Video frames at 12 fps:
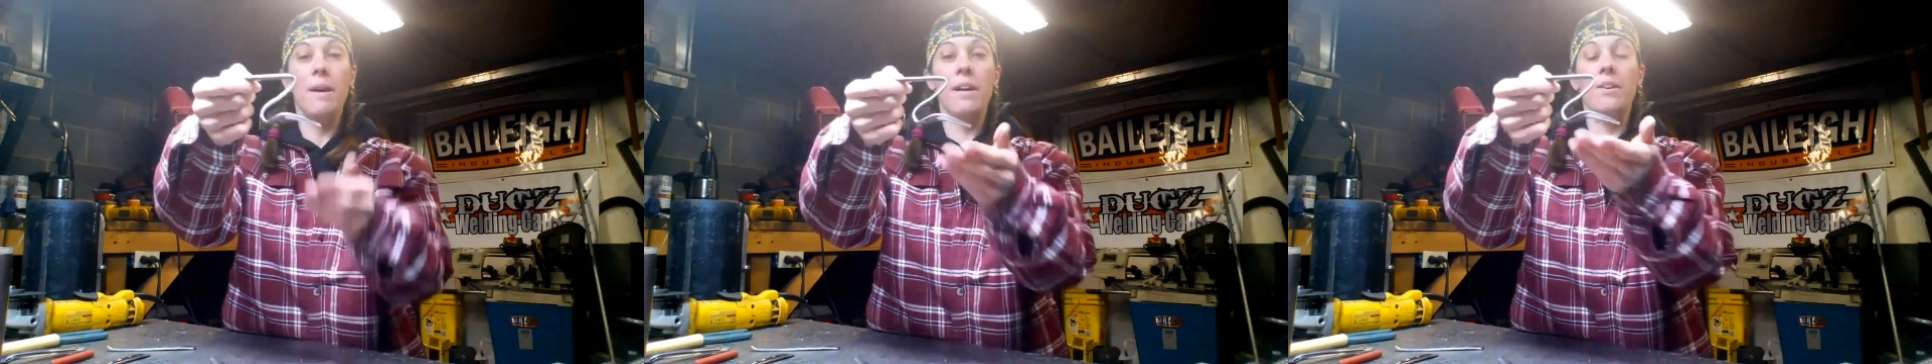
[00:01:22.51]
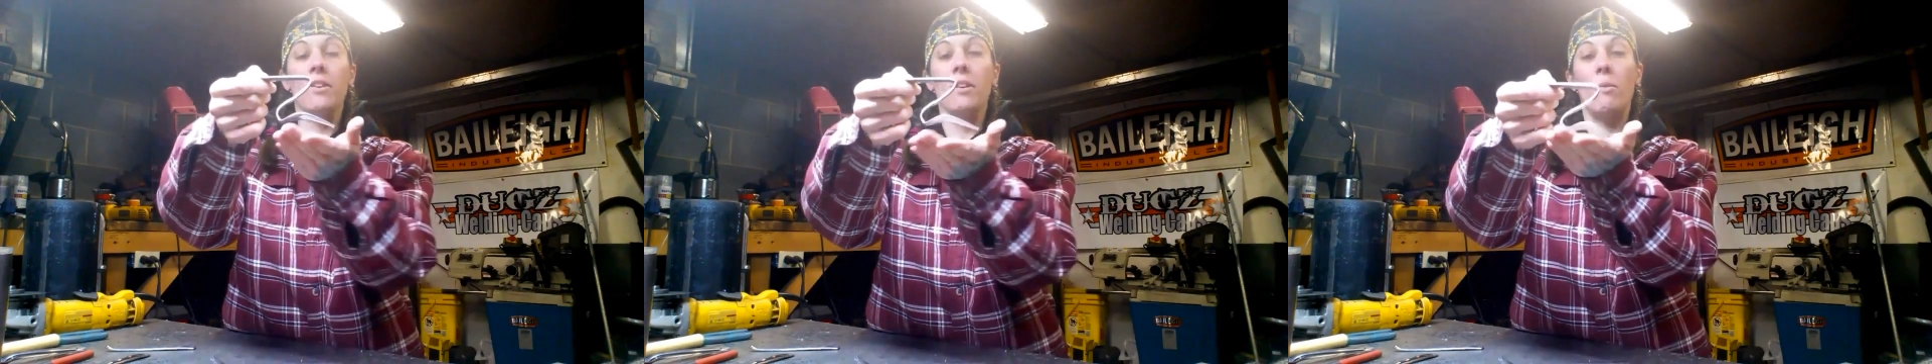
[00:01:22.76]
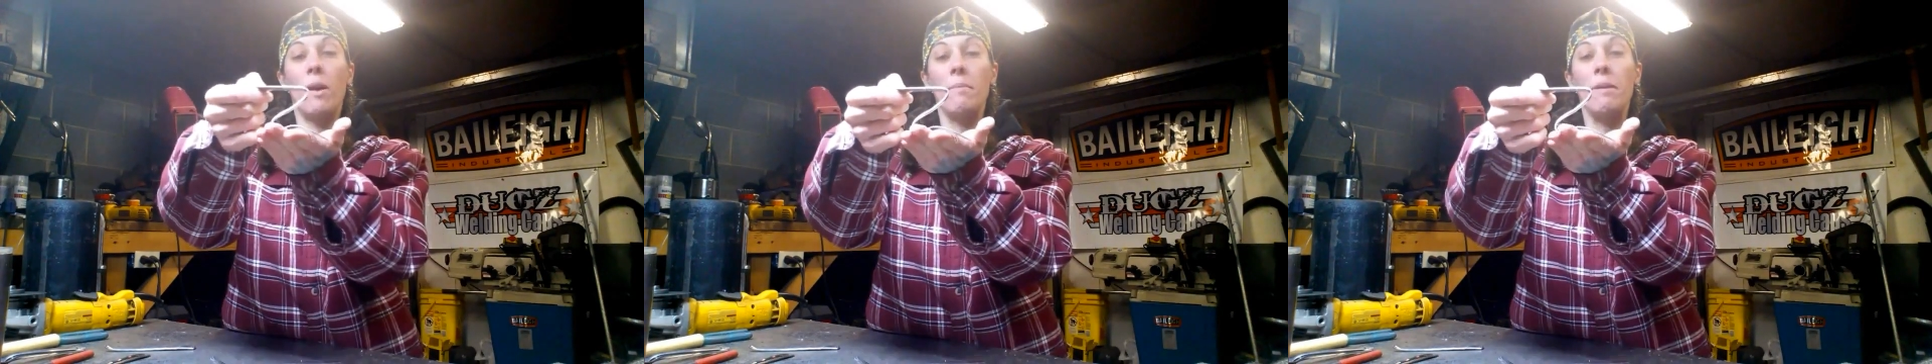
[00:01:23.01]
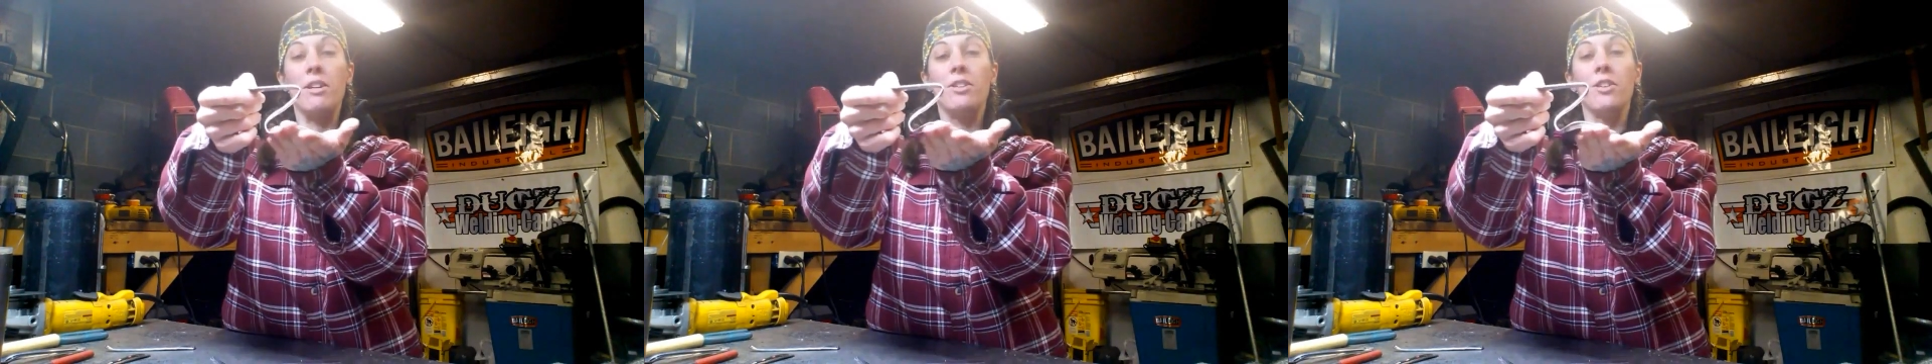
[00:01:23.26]
and you're going to want
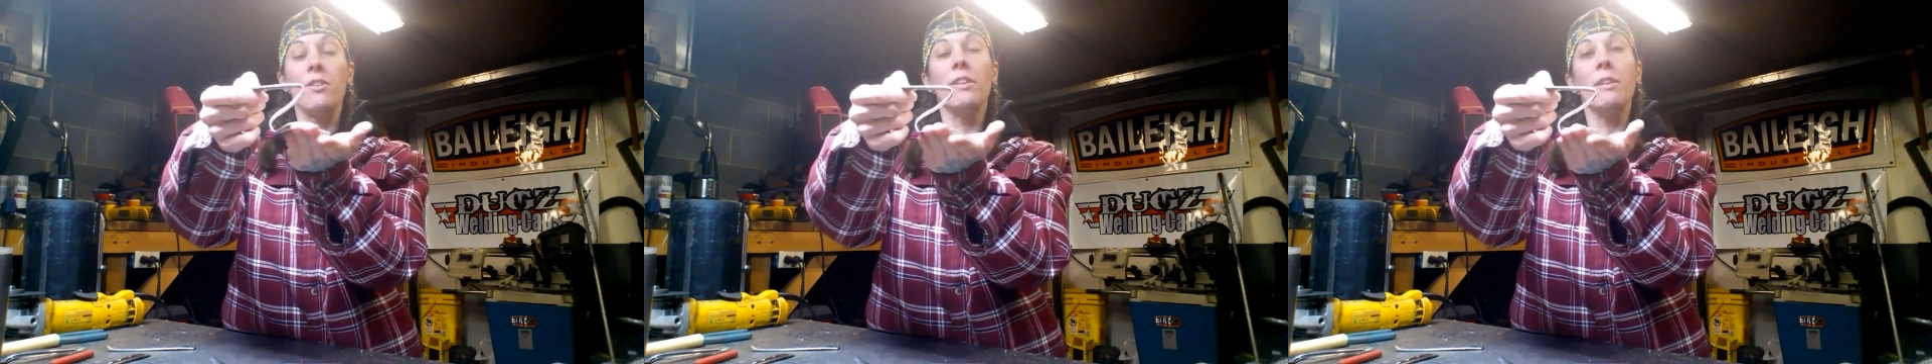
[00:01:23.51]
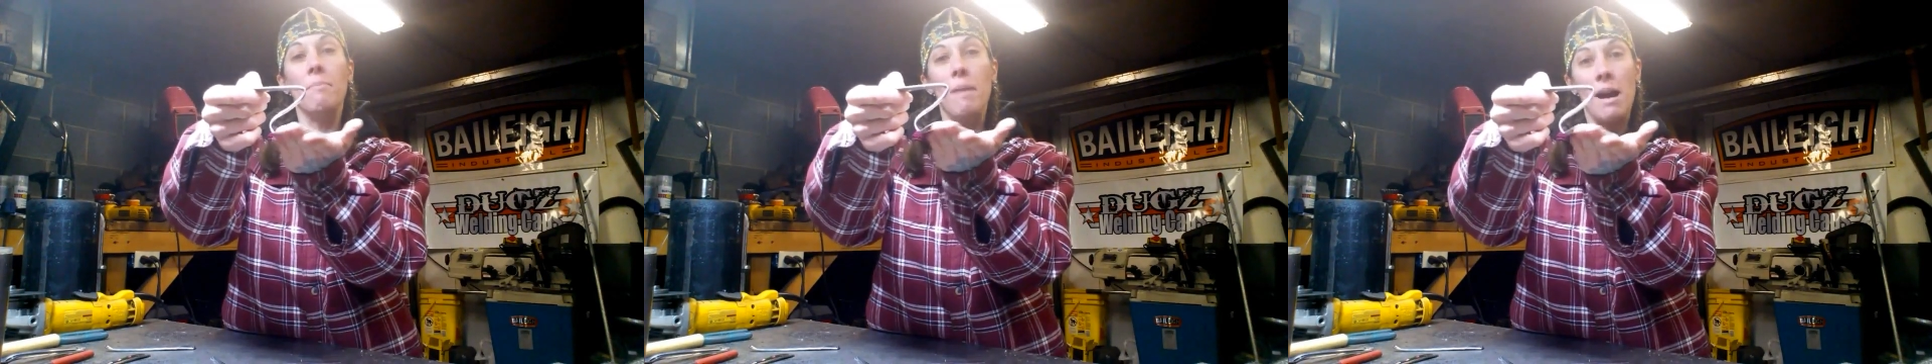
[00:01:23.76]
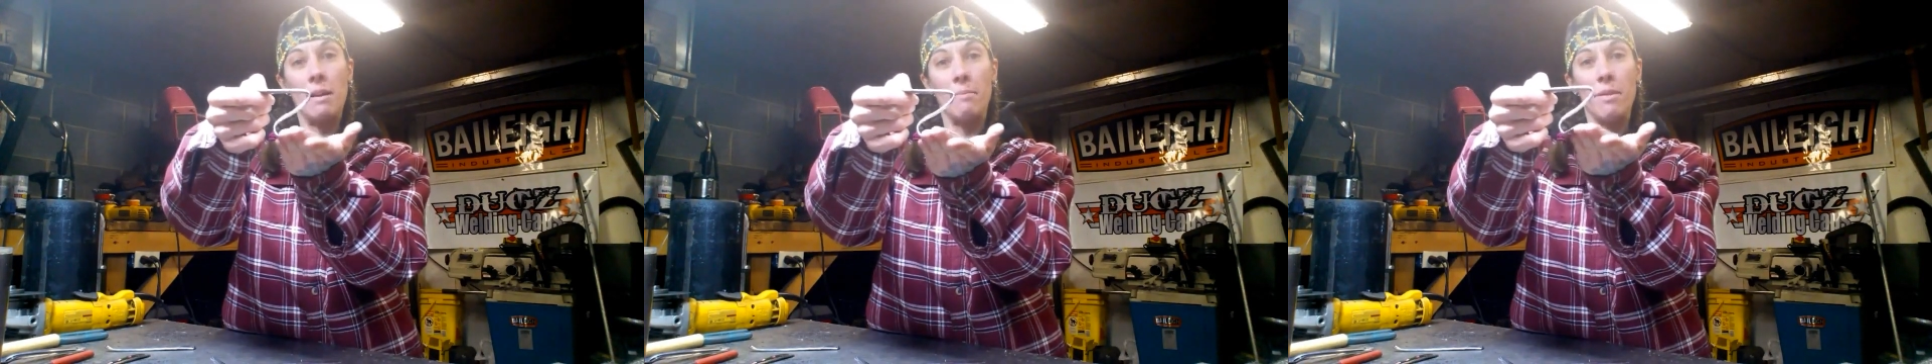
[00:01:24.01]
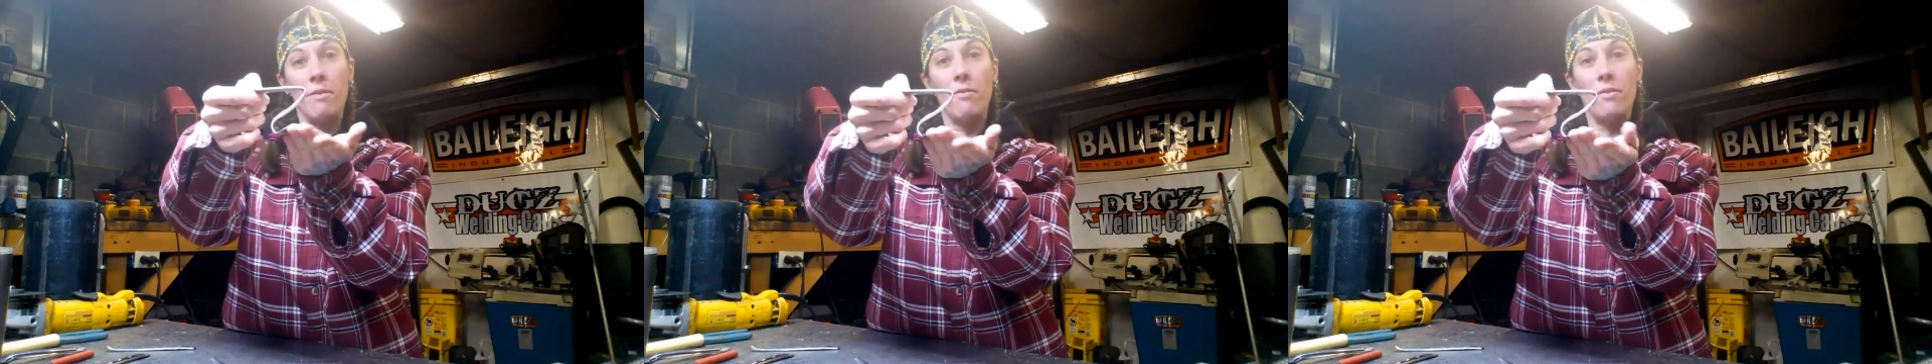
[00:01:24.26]
to make sure that the bottom
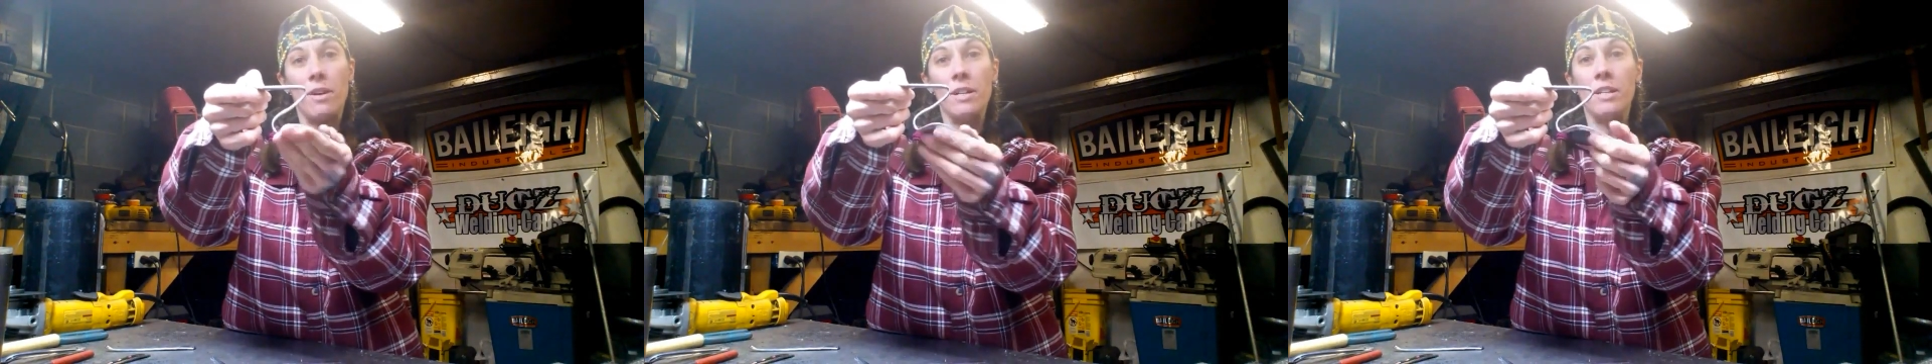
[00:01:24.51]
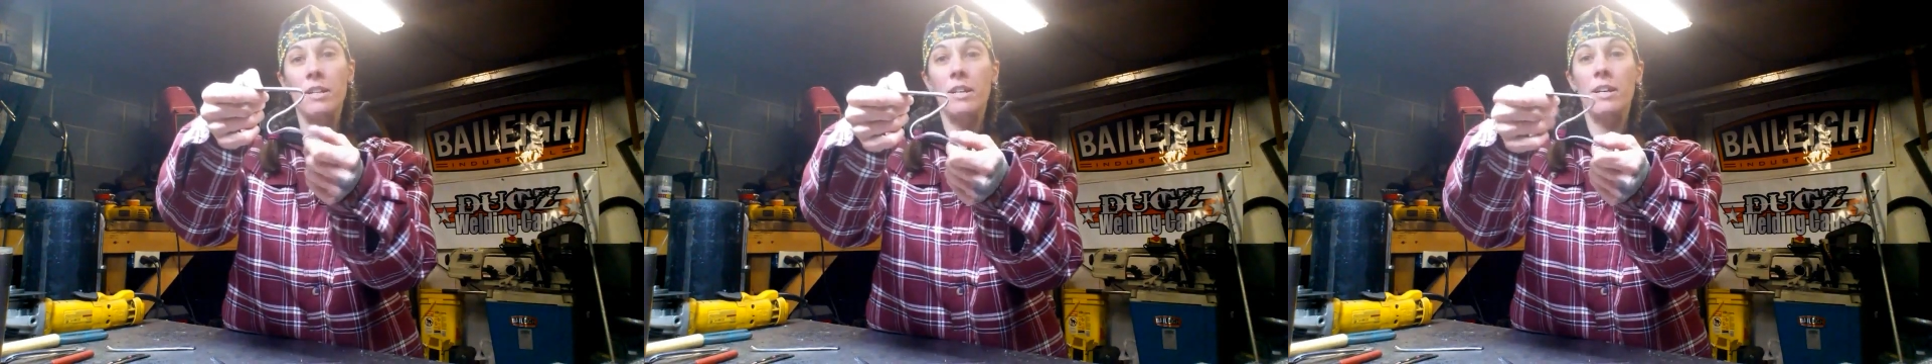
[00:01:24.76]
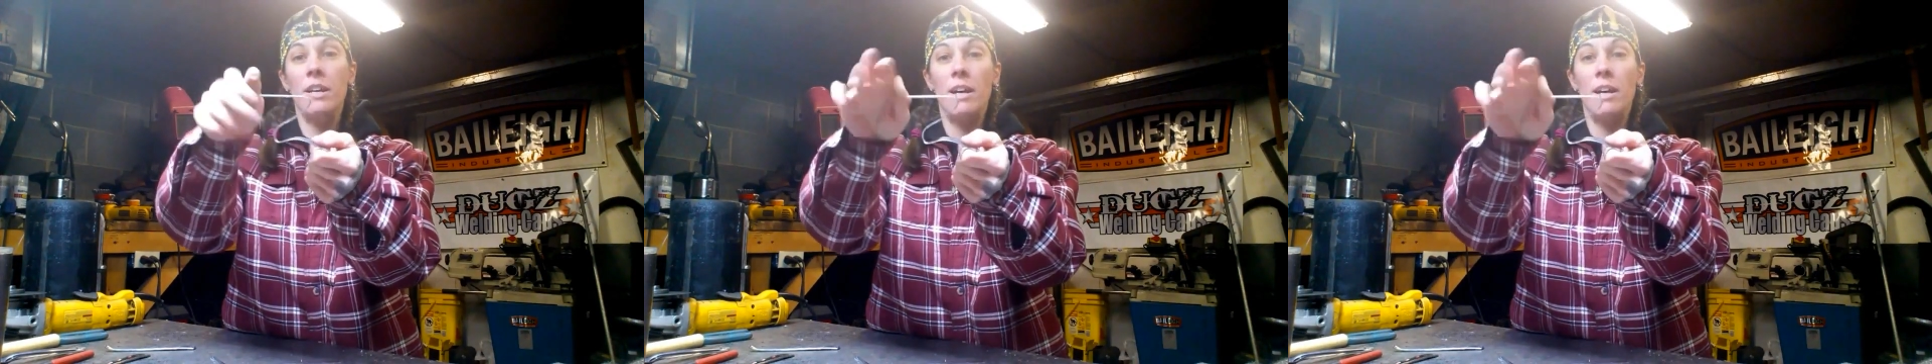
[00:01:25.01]
of the foot